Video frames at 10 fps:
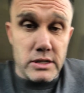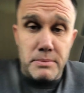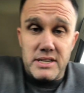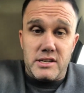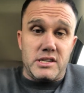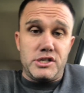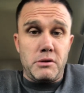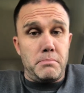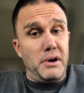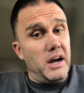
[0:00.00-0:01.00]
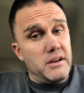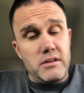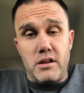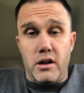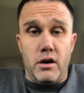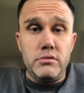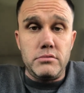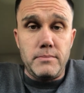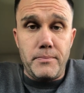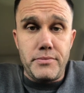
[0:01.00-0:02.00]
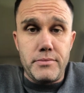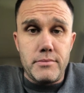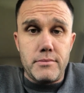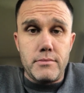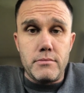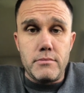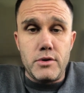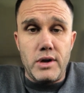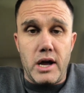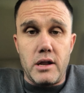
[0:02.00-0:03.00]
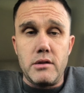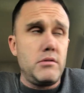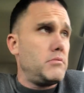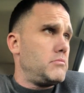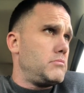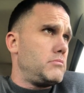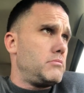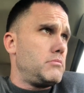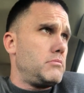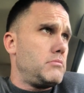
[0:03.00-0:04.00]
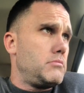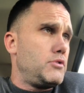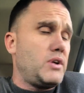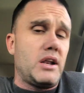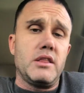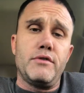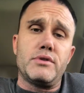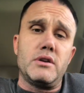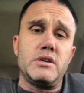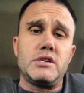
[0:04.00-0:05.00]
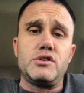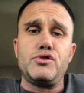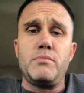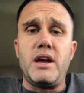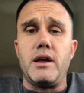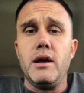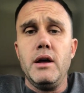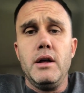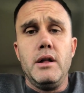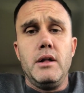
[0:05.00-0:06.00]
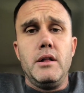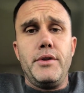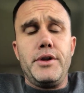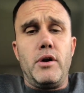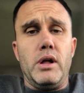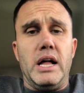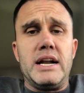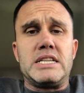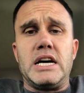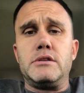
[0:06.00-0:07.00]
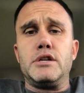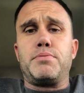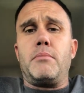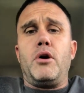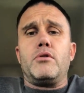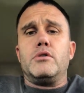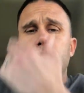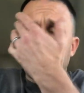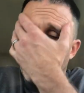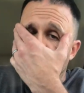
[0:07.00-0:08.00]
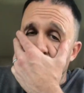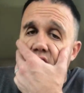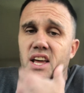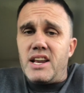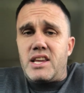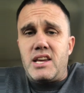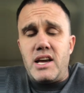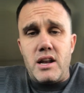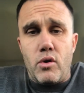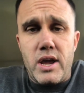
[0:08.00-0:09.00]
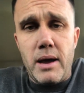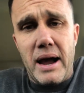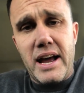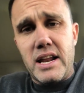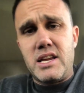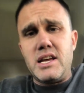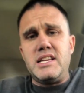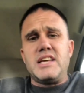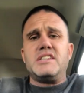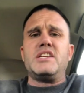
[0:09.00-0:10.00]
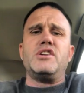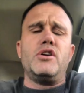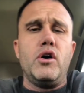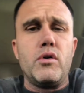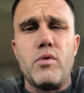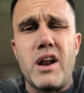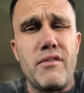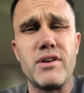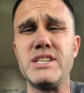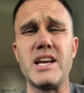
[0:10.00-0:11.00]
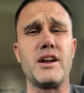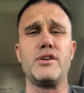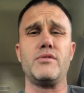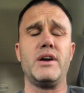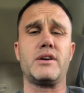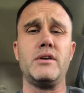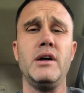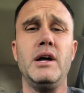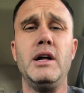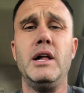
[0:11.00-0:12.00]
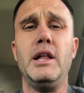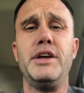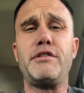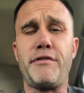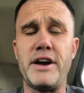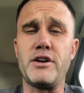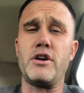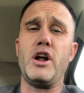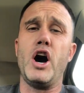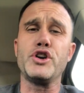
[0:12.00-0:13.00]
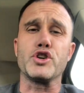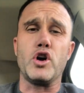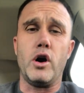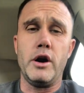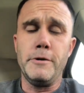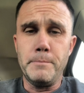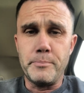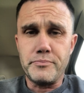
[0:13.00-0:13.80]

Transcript: was the best decision, but you know, you gotta live with the decision you make. You know, a lot of times these promoters, they get a kid. Okay, I got a kid. He's 18-0 or whatever. He's got a good record. He's fighting on an undercard.